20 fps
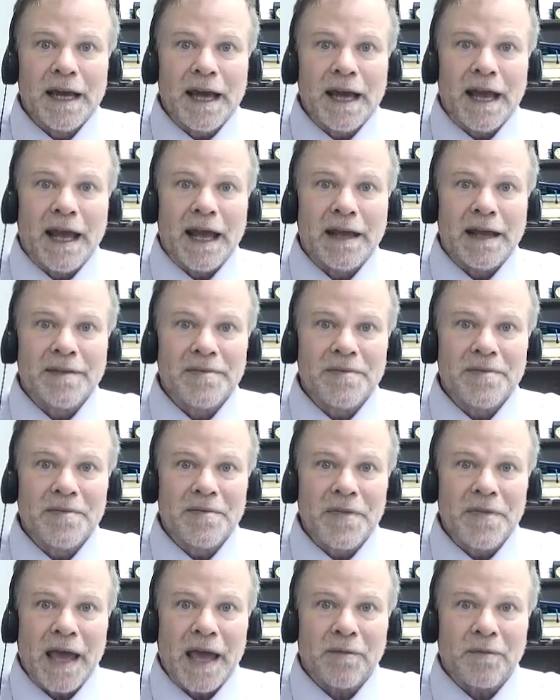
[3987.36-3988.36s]
And
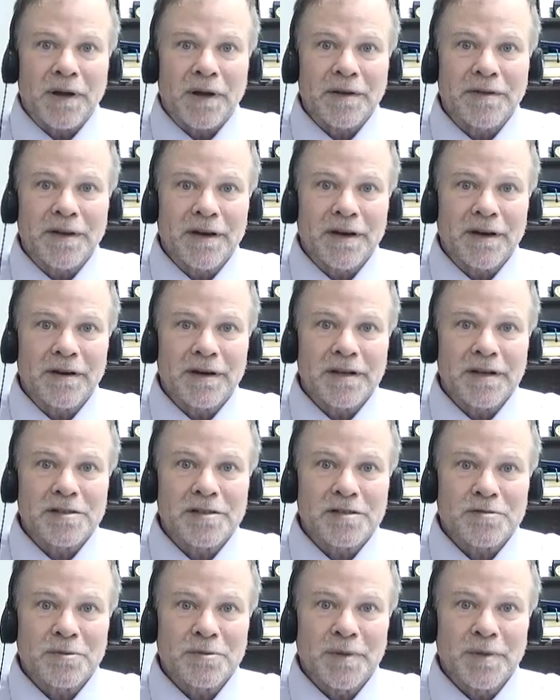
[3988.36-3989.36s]
that right there is a
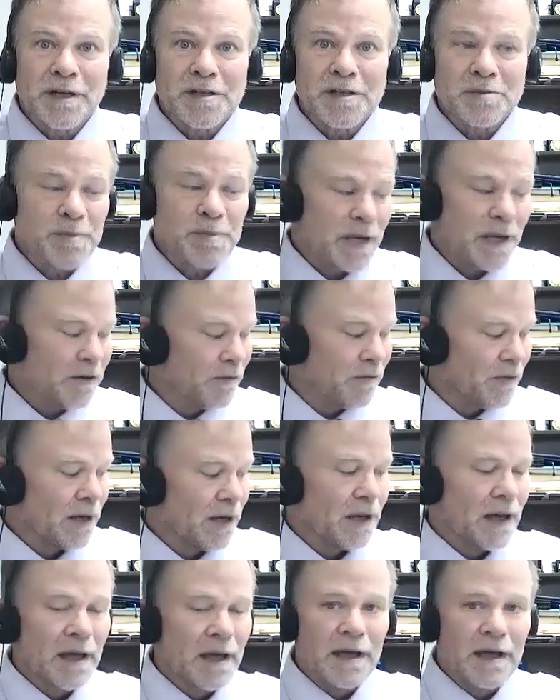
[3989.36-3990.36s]
tremendous benefit
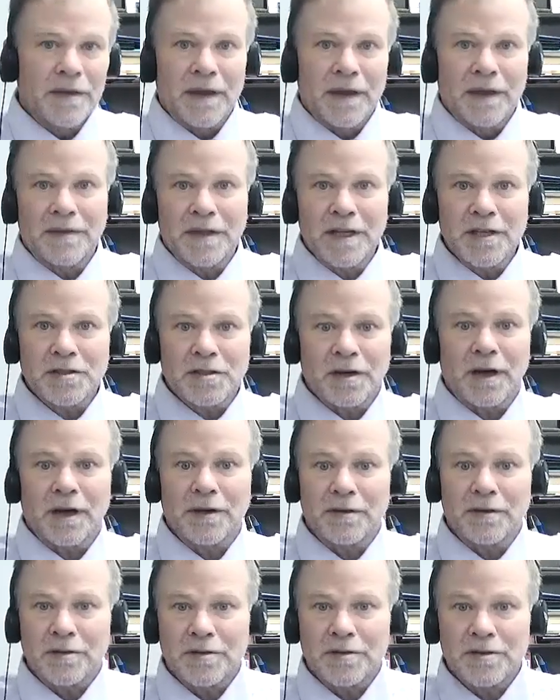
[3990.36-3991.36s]
that these
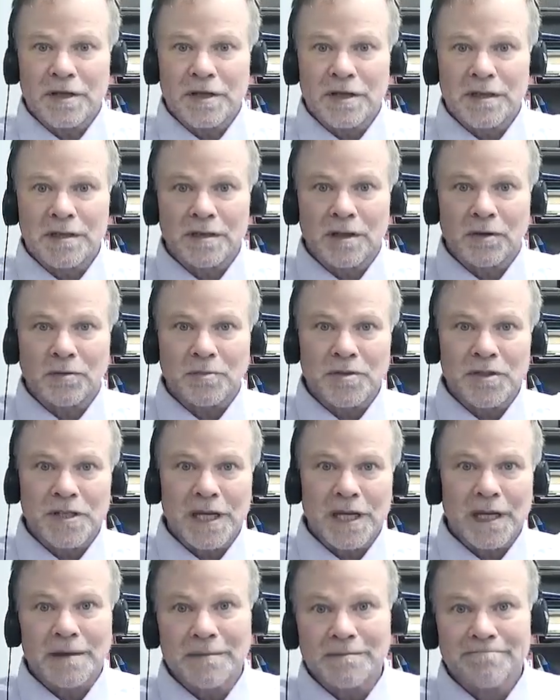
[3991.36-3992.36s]
authors don't
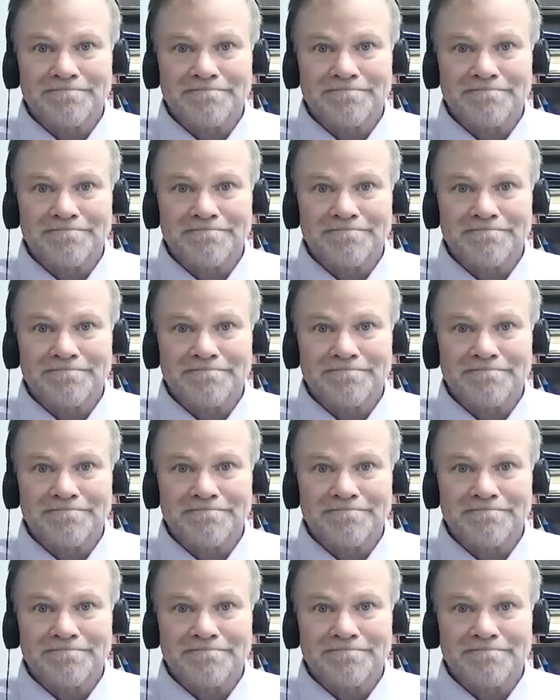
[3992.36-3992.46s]
see.